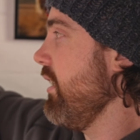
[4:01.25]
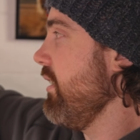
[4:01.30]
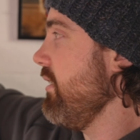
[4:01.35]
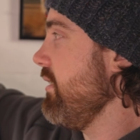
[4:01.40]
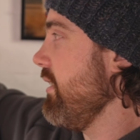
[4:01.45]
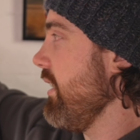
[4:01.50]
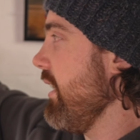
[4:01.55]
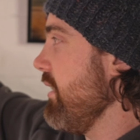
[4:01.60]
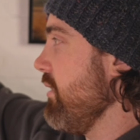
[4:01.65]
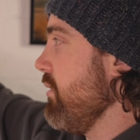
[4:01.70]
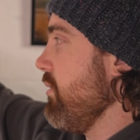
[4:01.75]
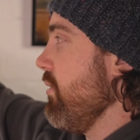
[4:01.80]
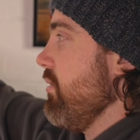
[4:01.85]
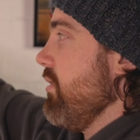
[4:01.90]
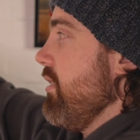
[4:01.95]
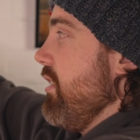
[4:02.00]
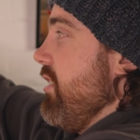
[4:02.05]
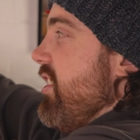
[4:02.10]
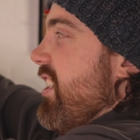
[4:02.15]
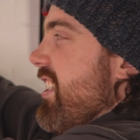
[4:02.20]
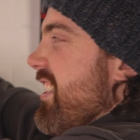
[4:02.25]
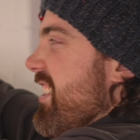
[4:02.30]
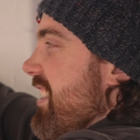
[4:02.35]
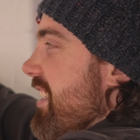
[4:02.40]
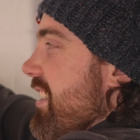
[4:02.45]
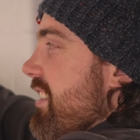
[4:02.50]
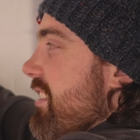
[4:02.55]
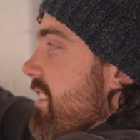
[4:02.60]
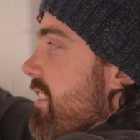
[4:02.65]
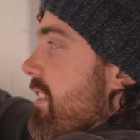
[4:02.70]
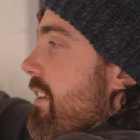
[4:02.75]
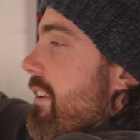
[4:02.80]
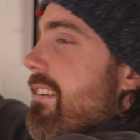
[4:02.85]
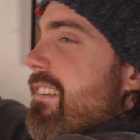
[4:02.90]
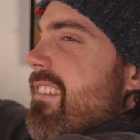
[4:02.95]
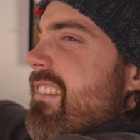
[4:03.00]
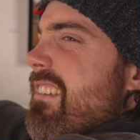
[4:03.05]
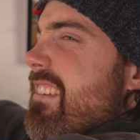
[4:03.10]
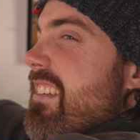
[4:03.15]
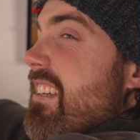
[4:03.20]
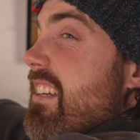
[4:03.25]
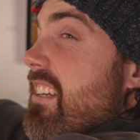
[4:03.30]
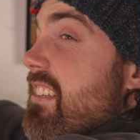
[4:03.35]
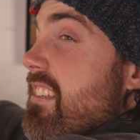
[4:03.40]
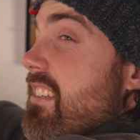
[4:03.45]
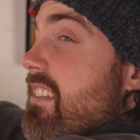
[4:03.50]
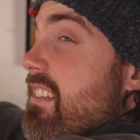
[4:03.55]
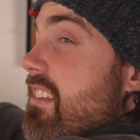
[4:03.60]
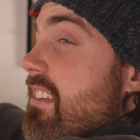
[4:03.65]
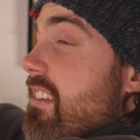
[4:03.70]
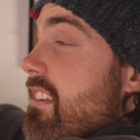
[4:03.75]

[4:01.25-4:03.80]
This has got an adjuster just